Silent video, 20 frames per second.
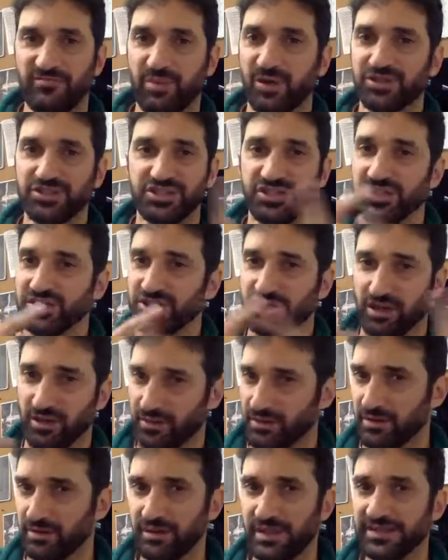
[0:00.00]
punched each
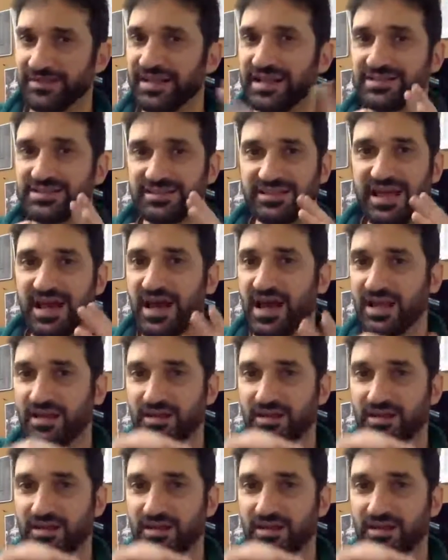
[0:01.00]
other. Like, that's not.